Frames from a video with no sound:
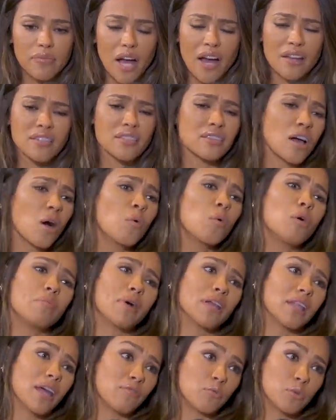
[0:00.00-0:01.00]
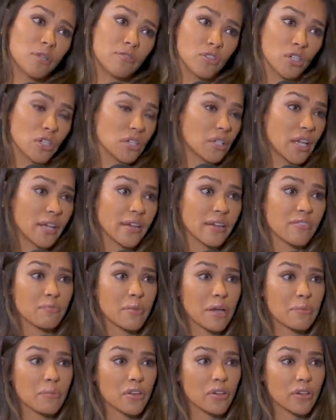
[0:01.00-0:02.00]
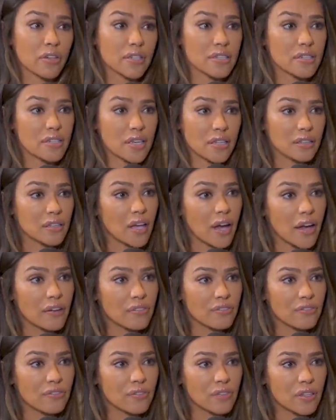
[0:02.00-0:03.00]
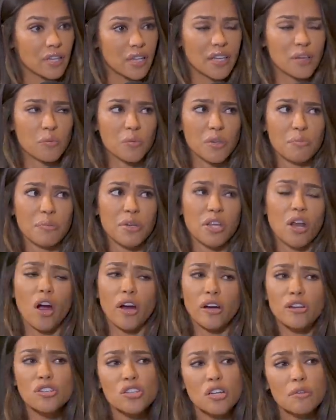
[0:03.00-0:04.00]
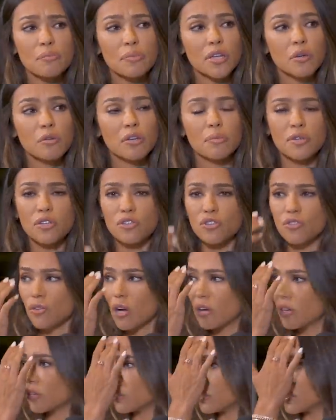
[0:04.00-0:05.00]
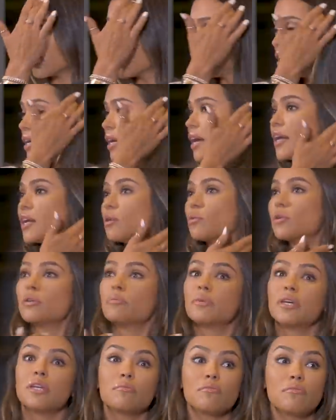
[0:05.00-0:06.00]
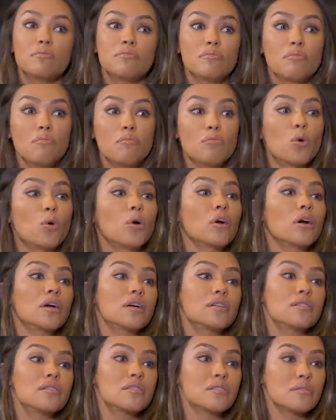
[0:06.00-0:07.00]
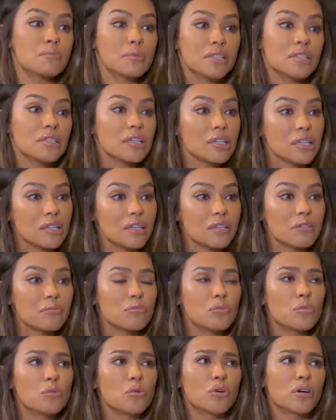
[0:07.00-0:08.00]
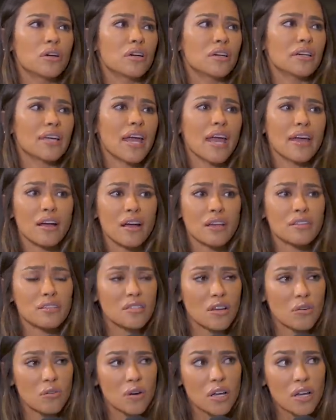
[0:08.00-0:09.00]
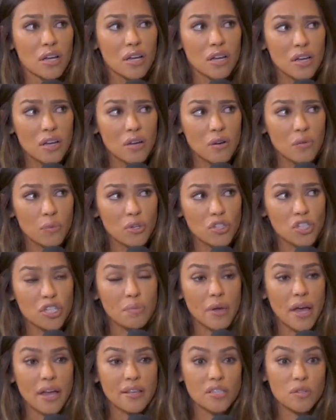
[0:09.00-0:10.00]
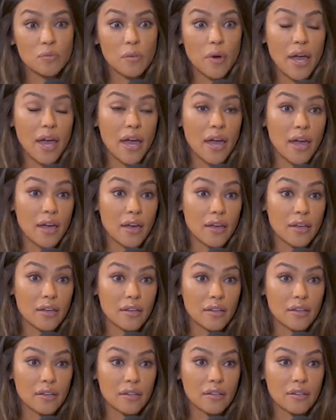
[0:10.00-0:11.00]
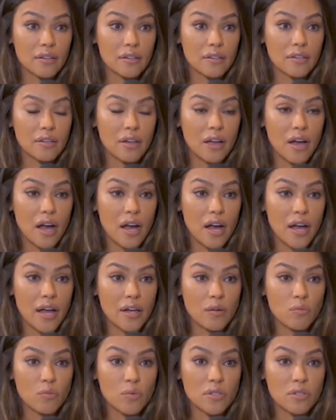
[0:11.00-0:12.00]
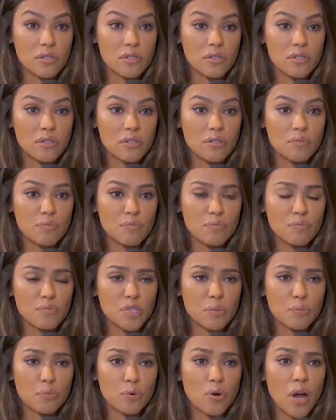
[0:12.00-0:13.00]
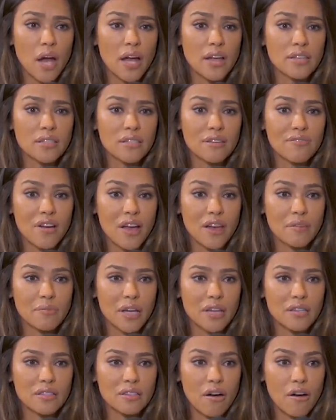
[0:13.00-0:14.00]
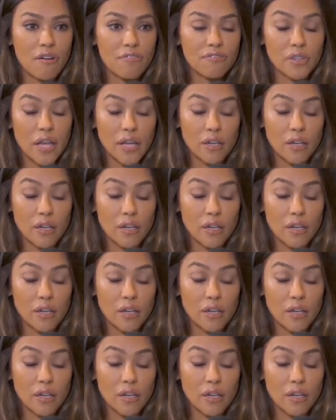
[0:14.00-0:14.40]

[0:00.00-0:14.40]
I saw what my life would have looked like if my mother had stayed alive. And it would have been hardship and it would have been struggle. And it would have been more instability and more chaos. So when she passed away, I was surprised to find myself